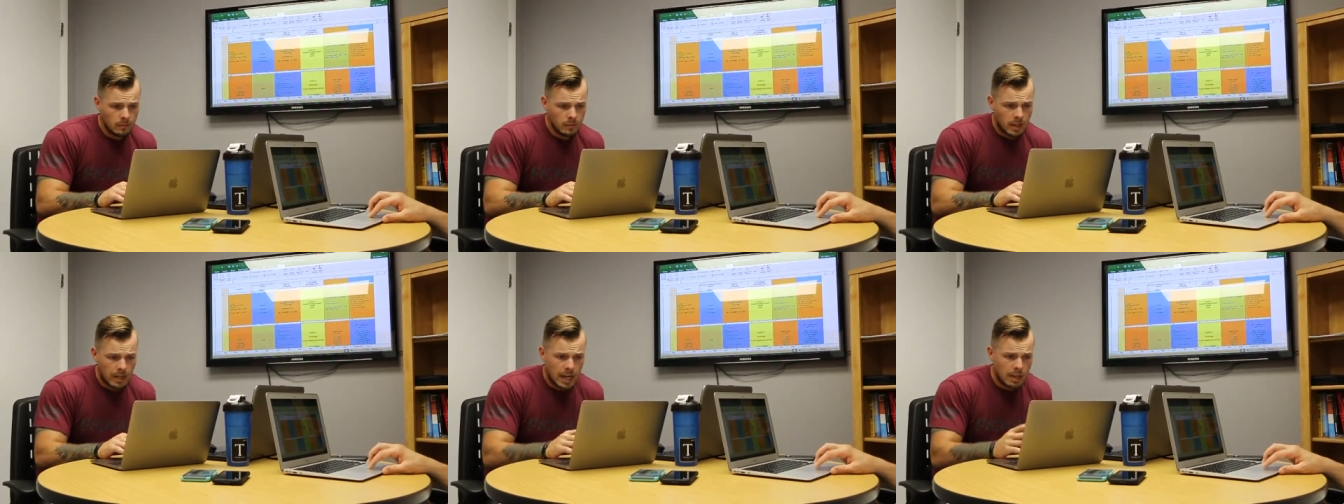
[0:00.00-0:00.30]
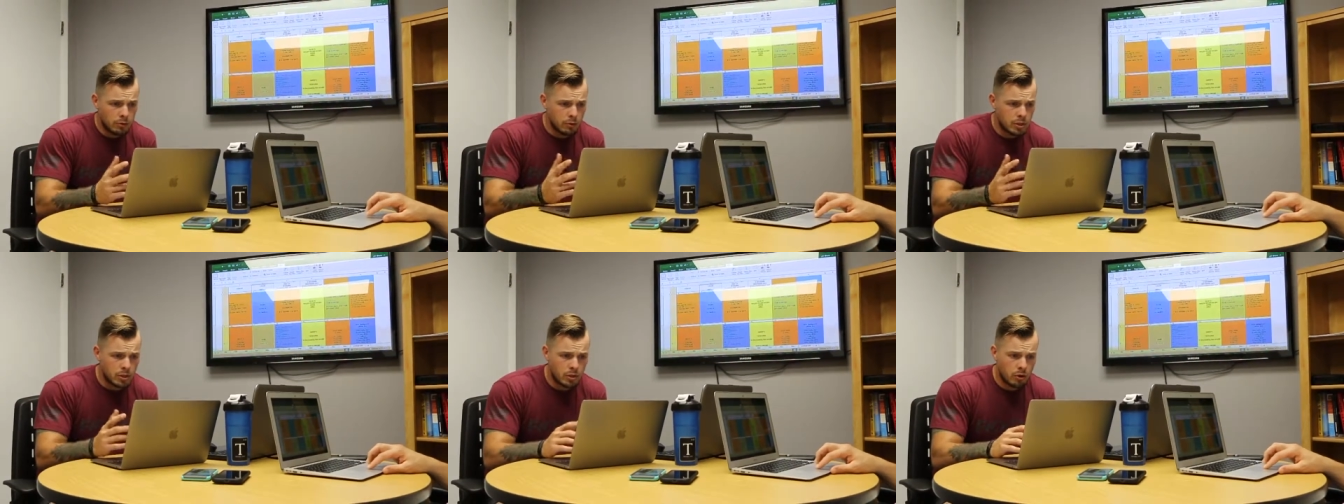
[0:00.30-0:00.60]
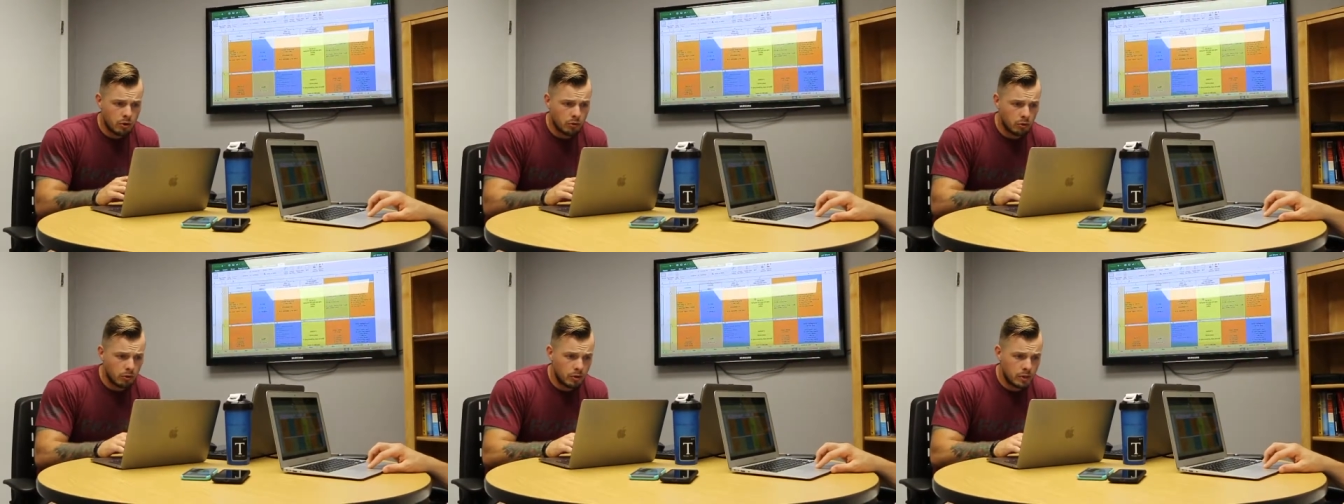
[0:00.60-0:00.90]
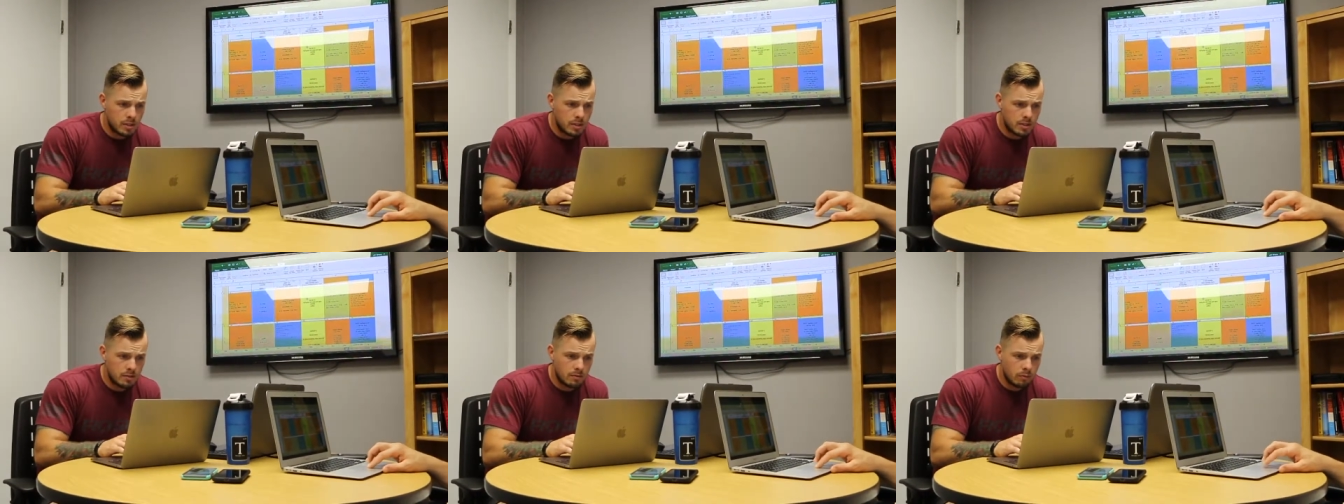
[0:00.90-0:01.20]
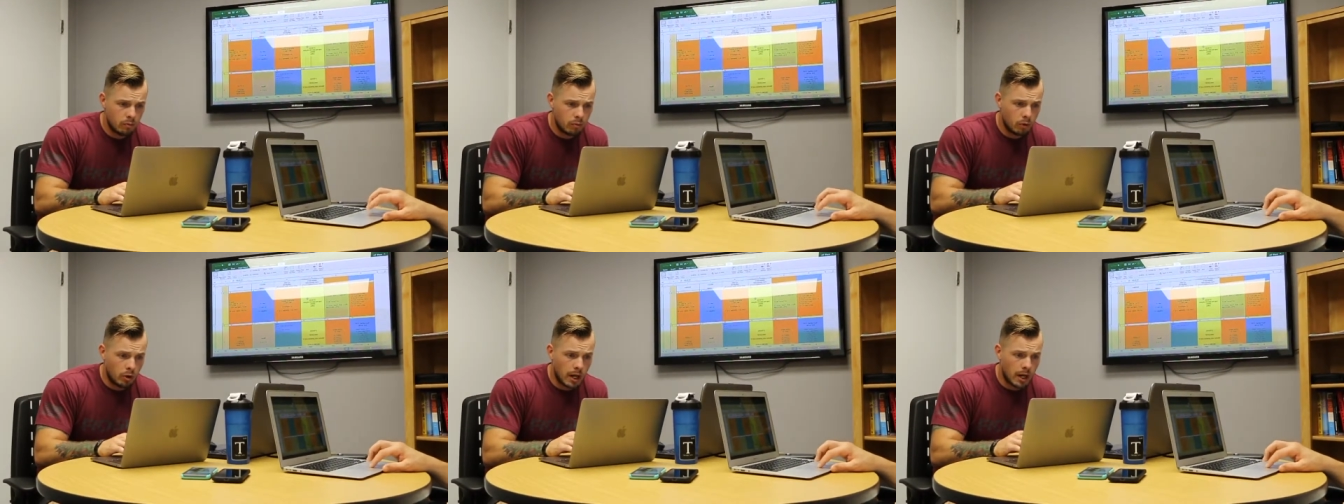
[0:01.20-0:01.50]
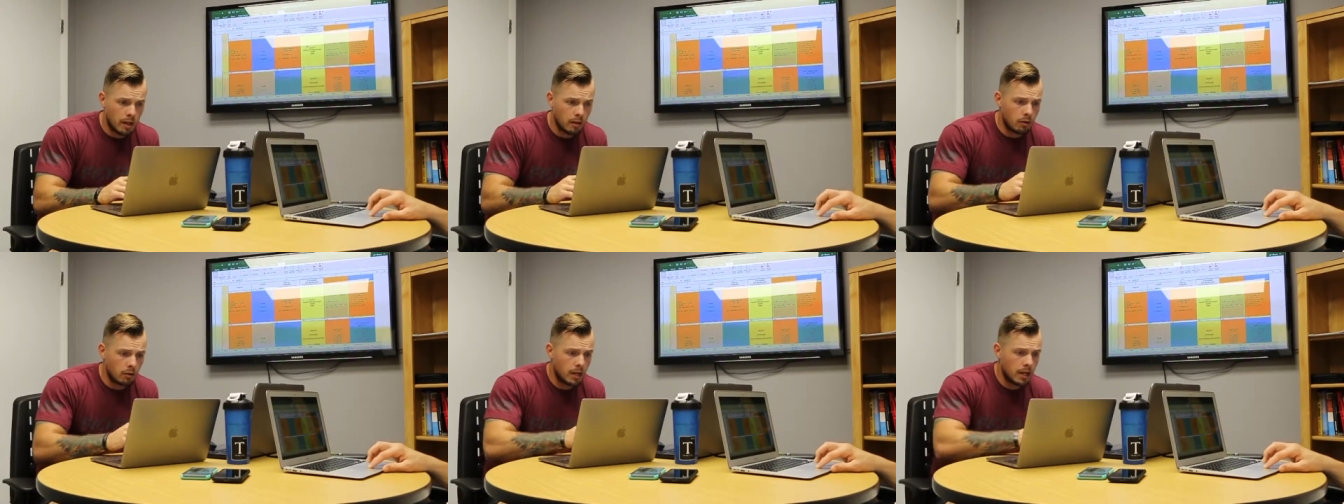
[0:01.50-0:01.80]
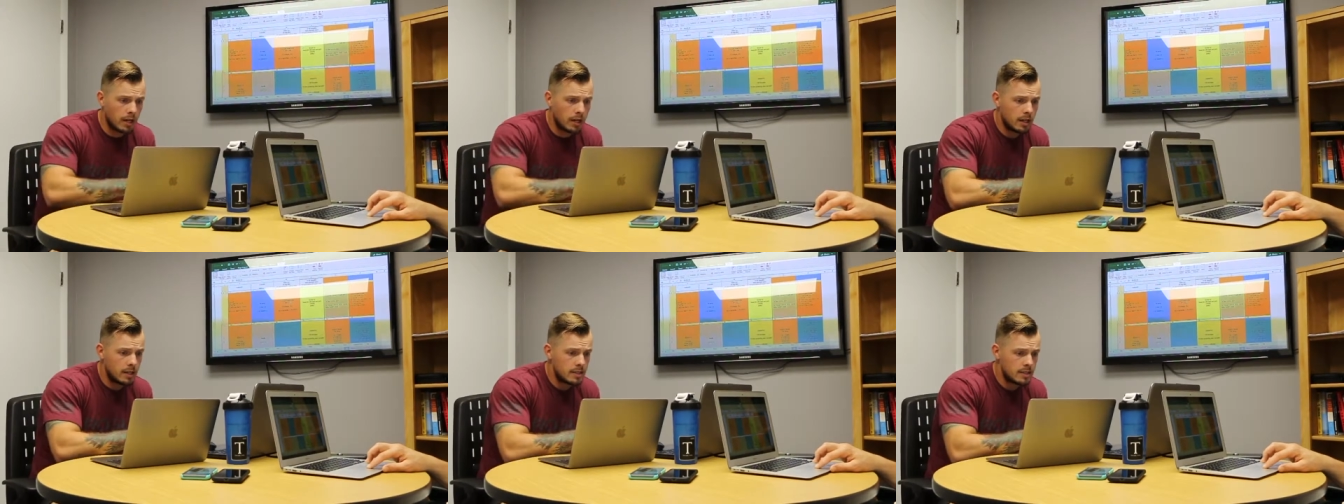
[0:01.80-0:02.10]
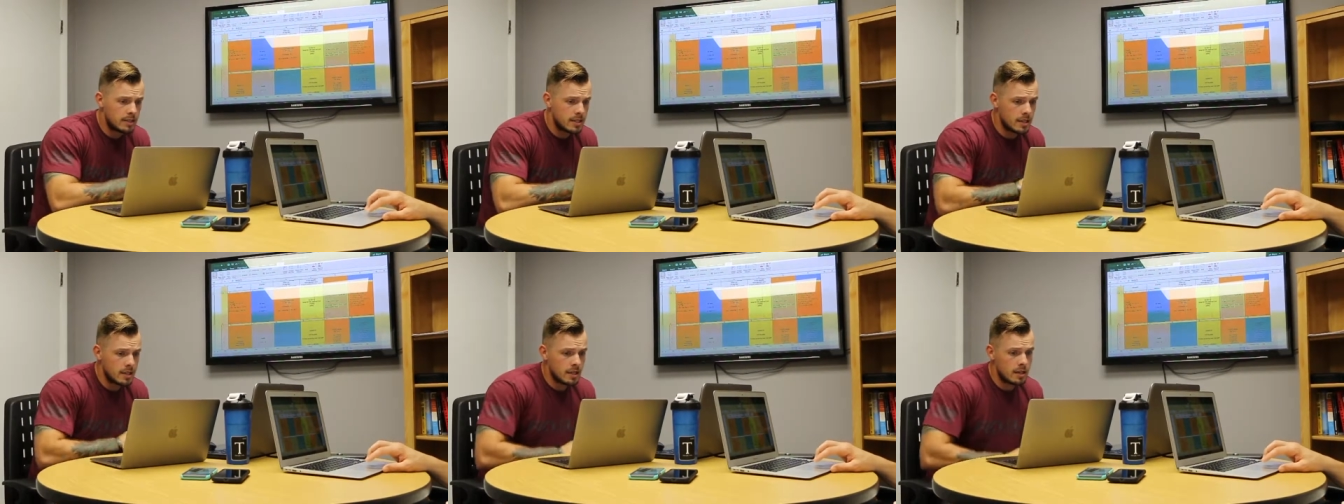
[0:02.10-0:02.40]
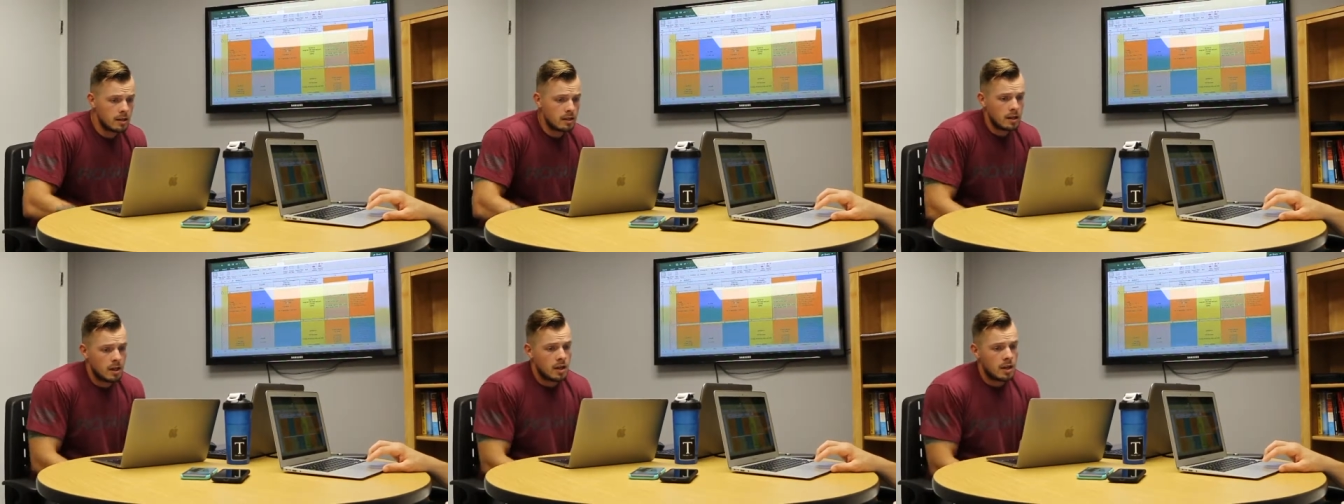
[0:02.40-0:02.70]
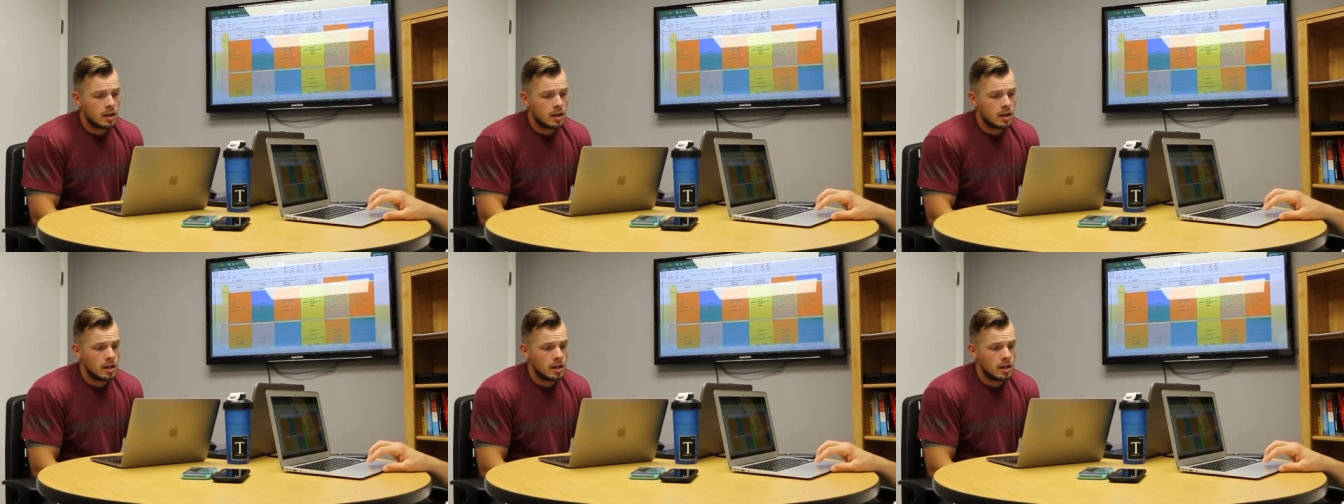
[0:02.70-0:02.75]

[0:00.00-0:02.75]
as we're just going through this, we'll kind of look at it and see,